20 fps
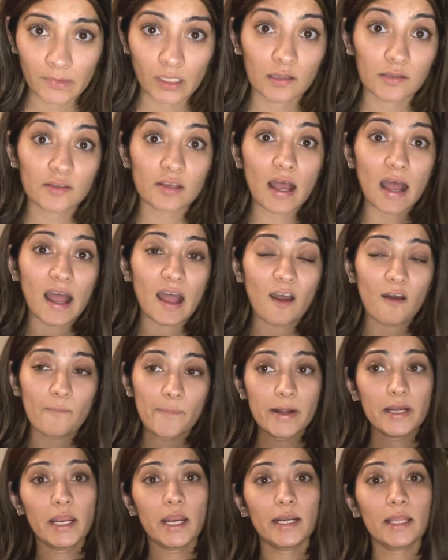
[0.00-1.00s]
So I have
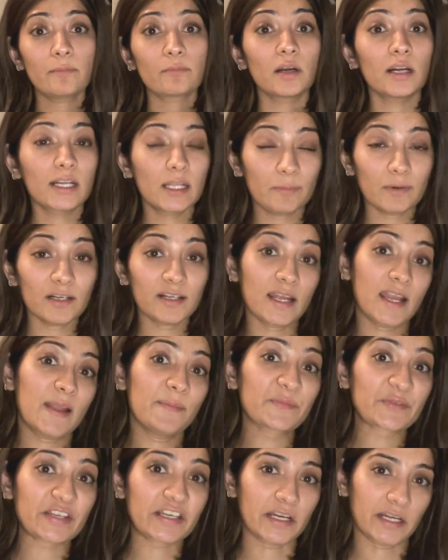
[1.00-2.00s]
been eating multiple
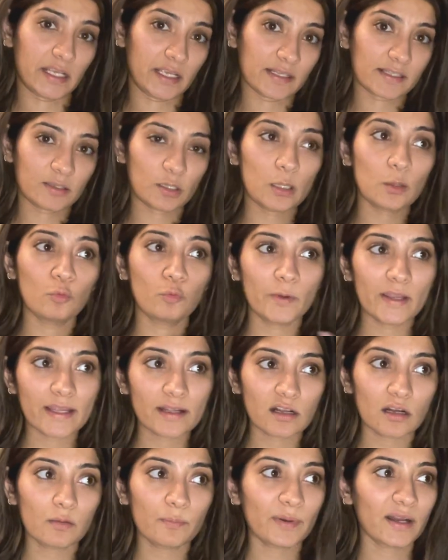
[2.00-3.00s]
times in a day. So I'll wake
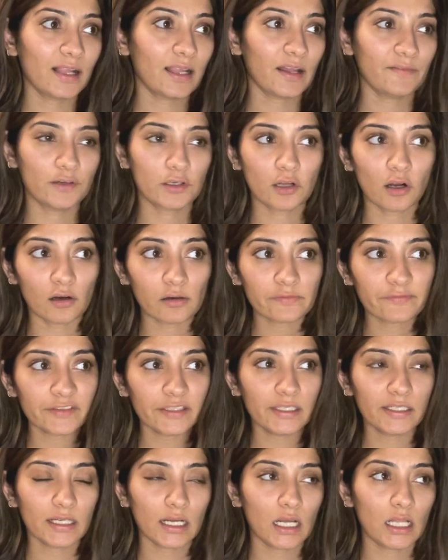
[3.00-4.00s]
up, I'll have a
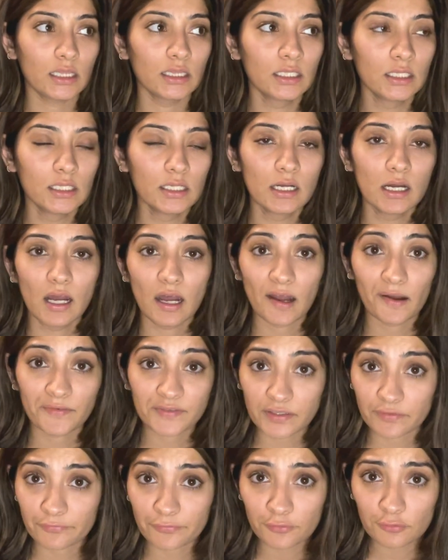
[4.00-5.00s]
coffee, I'll have
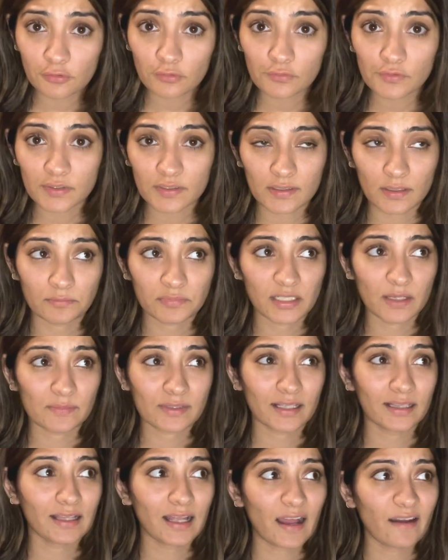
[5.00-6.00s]
some fruits, sometimes
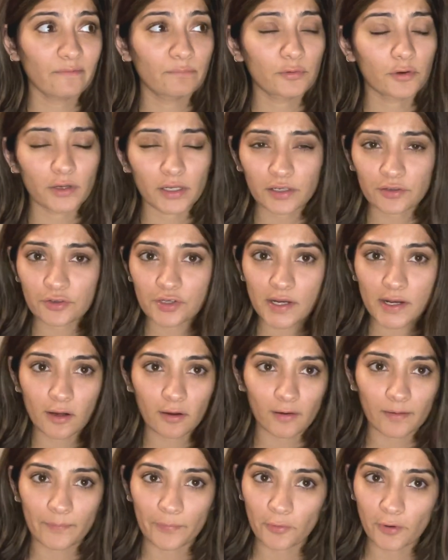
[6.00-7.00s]
I'll have protein shake or
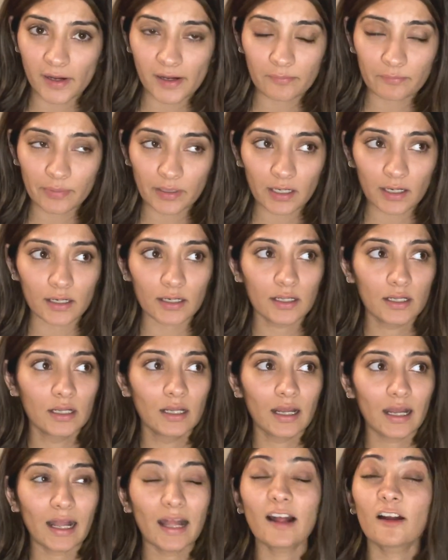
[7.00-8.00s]
a protein bar.
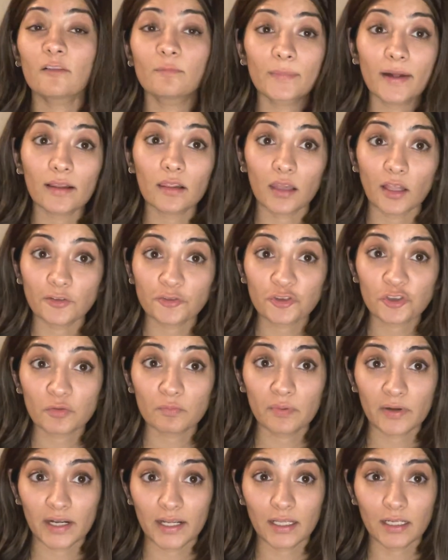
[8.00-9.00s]
I have my lunch
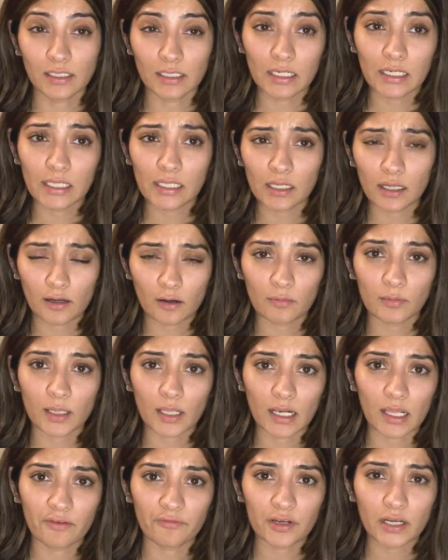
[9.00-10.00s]
pretty early, around
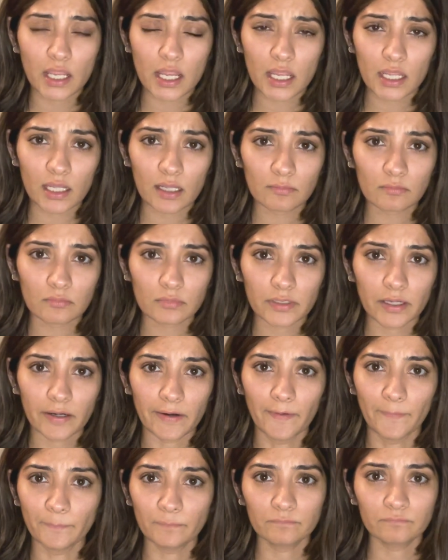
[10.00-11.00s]
11
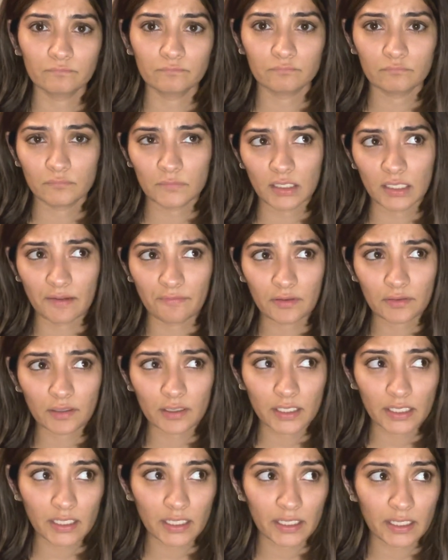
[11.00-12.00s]
a.m.,
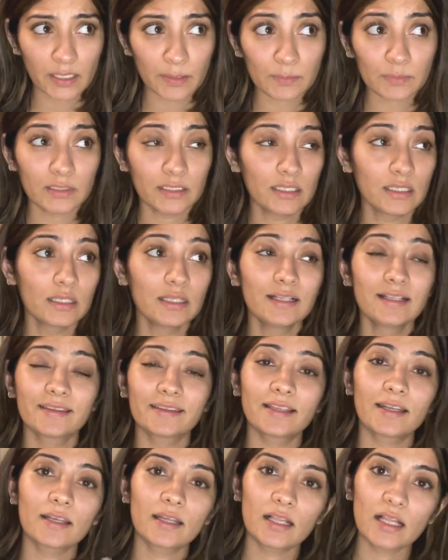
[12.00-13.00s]
11:30 a.m.
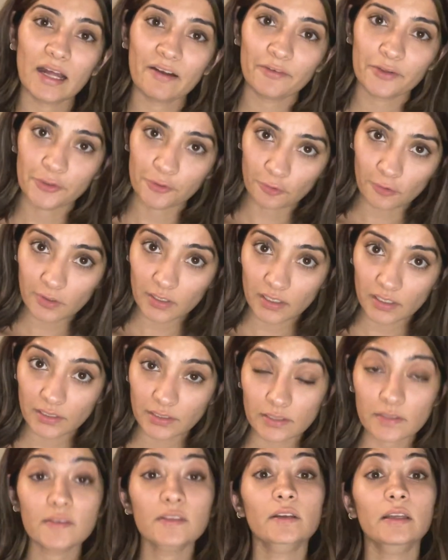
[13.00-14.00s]
Then I'll have a yogurt.
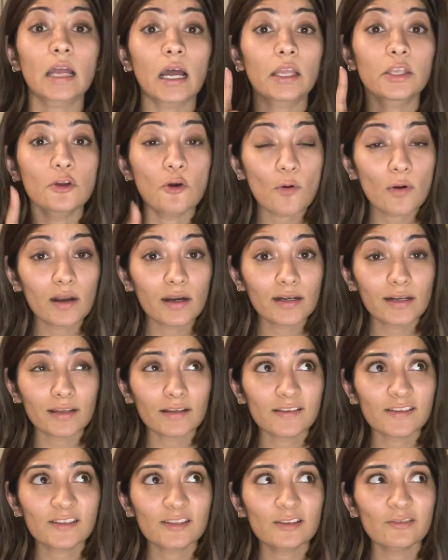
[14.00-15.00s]
So yeah, yogurt
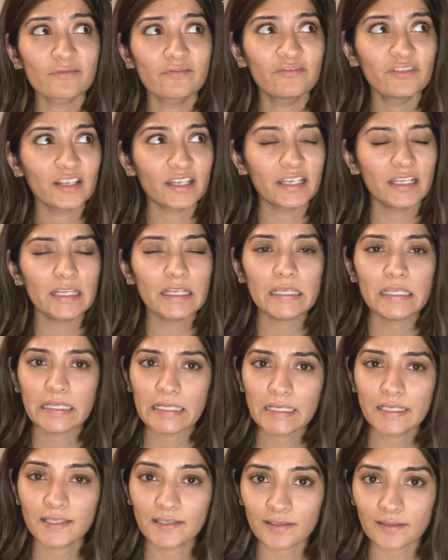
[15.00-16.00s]
is the very
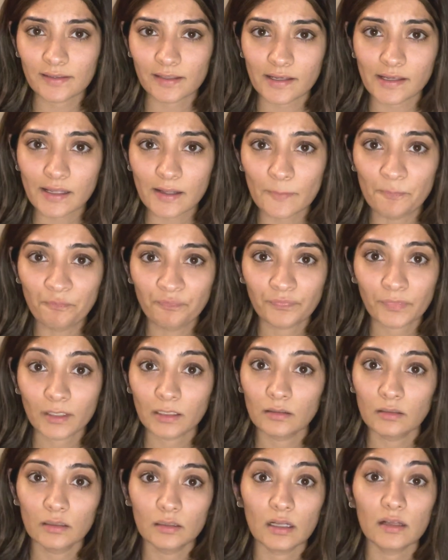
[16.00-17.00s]
easy thing,
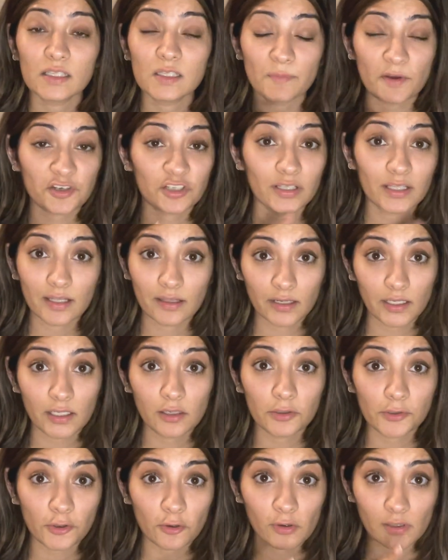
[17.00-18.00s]
especially
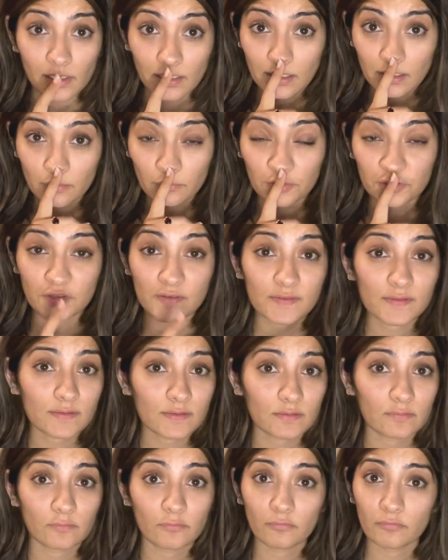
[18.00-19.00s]
Greek yogurt, which is
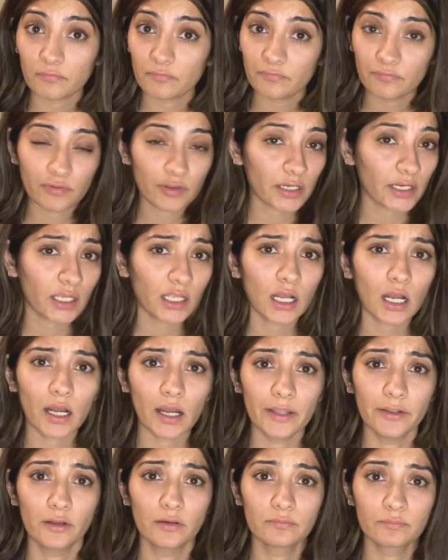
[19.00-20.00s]
very
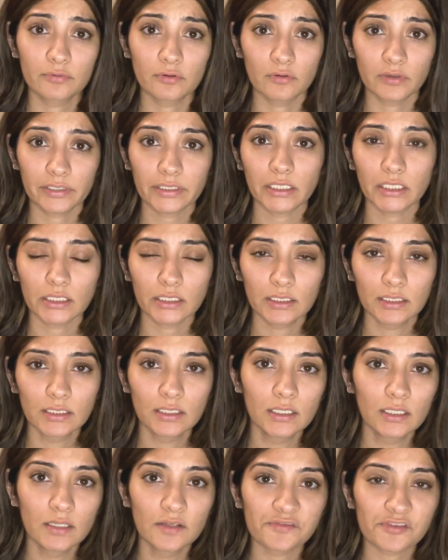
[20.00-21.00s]
high on protein.
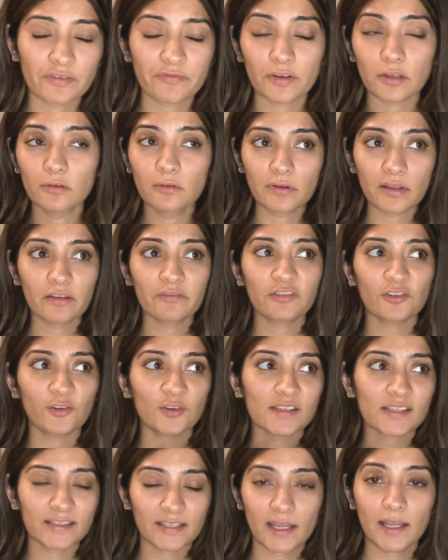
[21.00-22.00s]
So if you're looking for a
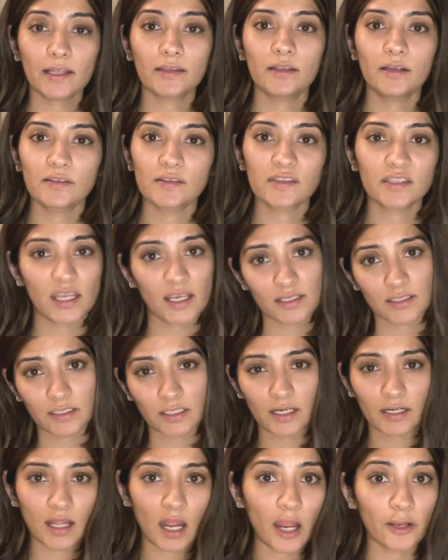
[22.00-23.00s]
snack that is tasty
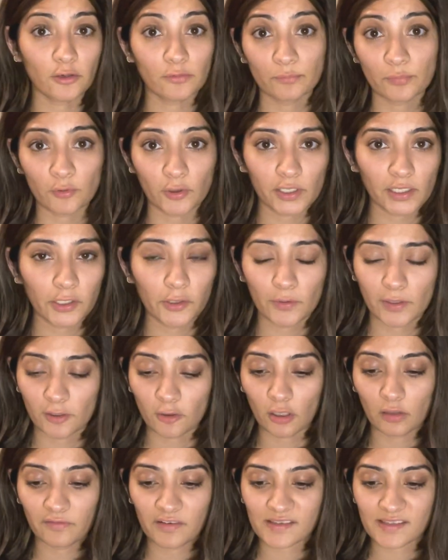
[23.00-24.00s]
and high on protein, you can
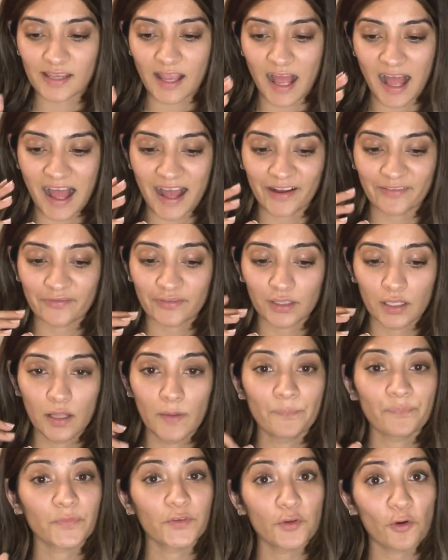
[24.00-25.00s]
always have
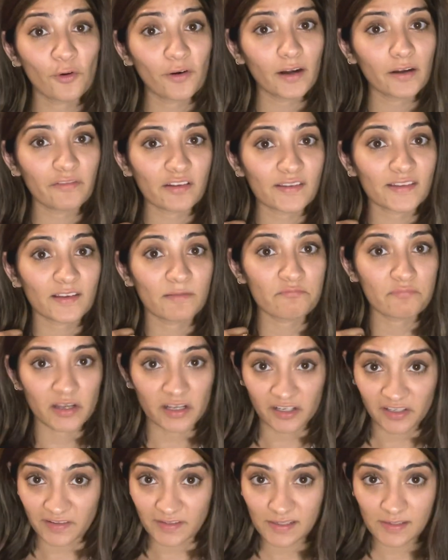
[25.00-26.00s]
yogurt with some
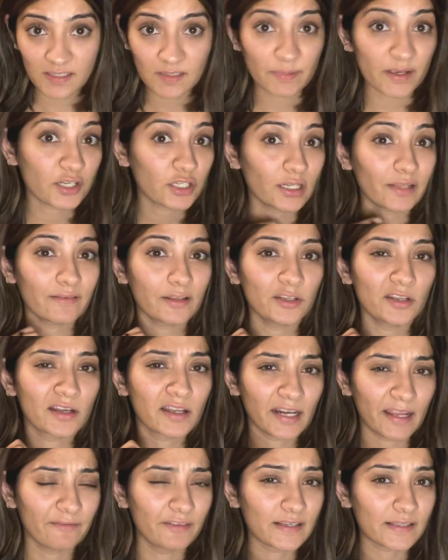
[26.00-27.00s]
berries, especially when you're
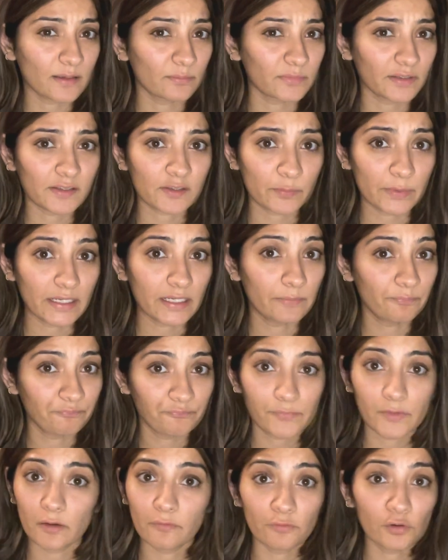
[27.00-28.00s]
craving something sweet.
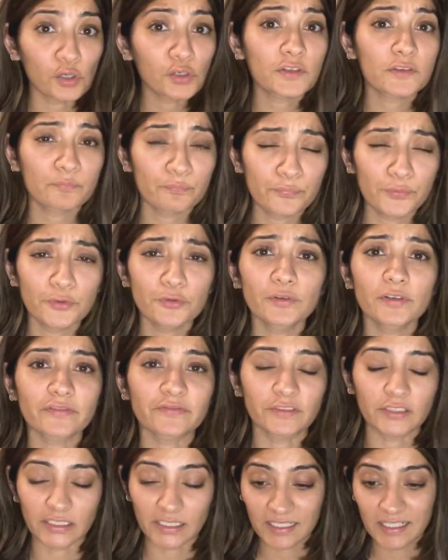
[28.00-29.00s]
Works
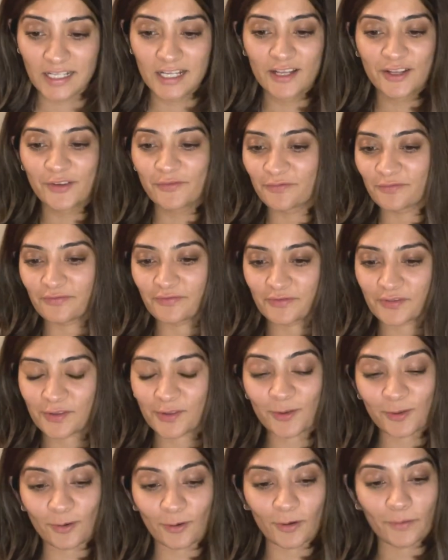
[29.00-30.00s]
beautifully.
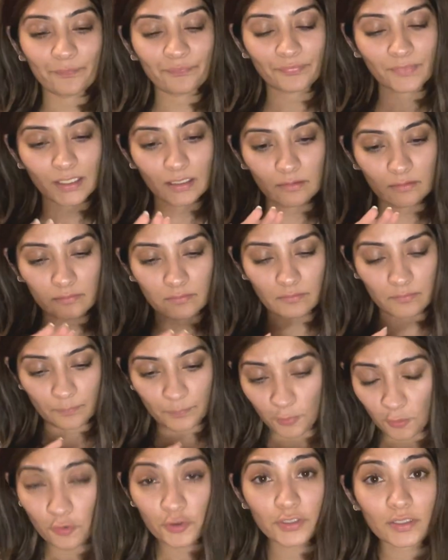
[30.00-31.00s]
So
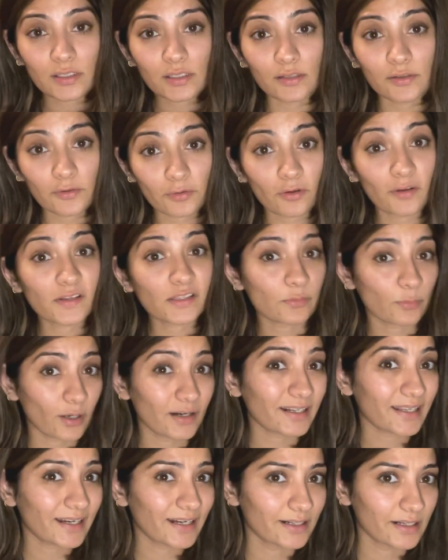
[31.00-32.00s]
portion control is
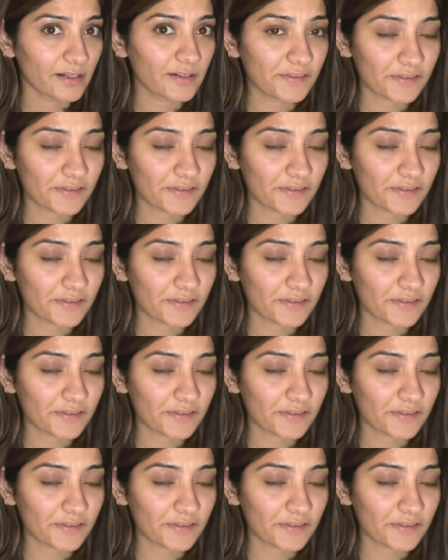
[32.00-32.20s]
what I did.